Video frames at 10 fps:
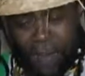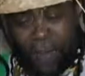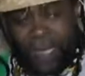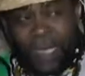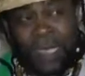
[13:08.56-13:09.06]

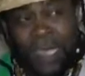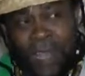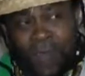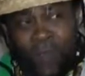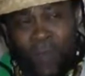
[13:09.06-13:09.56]
this is
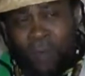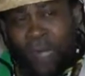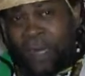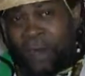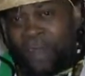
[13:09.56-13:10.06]
not now a
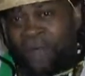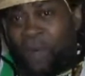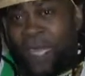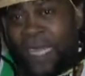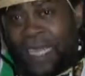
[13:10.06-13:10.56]
matter
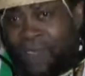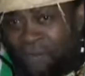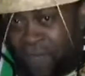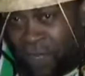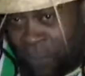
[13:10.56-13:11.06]
of
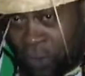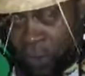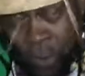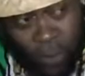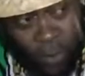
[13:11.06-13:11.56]
believing. You
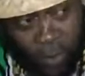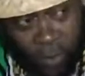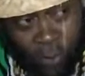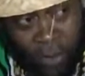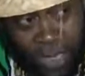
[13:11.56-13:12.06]
know, some
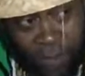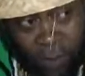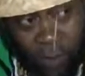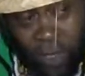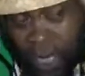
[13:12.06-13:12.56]
people
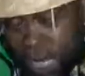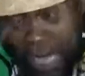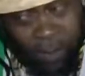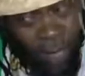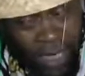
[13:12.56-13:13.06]
believe, oh,
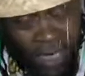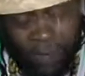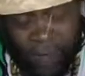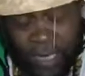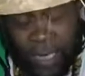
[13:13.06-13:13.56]
I
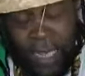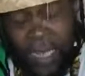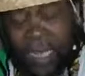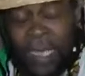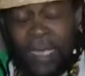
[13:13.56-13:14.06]
believe you cannot.
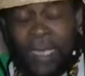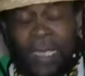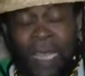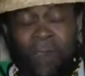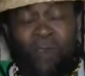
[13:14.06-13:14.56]
This
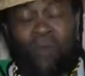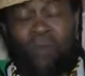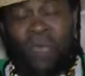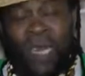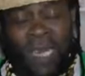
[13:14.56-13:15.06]
is not no
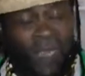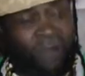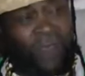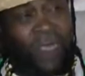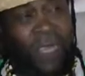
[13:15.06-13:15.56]

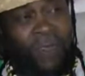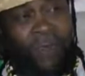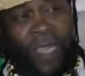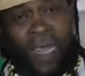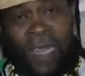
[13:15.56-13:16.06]
believing that
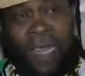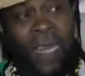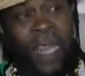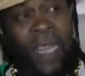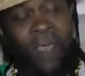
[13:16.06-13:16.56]
you
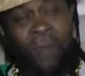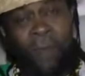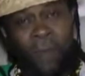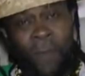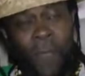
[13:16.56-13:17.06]
cannot die.
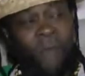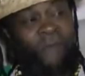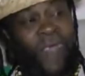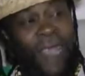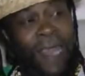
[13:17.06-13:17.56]
The
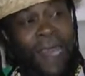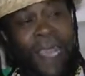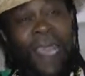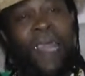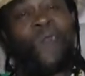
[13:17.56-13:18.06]
fire
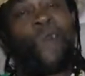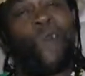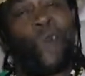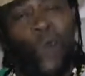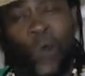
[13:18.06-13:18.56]

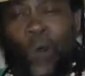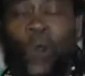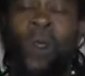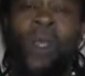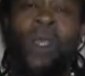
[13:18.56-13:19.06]
lion
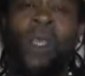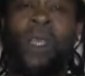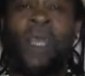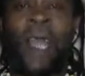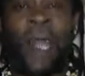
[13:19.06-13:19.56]
know
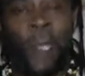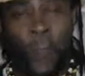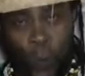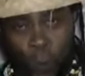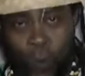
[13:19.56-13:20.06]

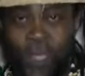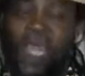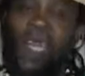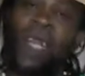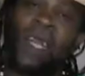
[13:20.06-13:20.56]
that you
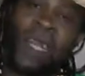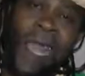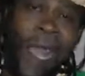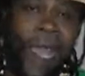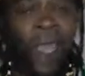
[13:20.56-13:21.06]
cannot
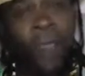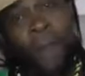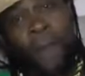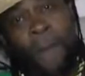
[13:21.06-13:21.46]
die.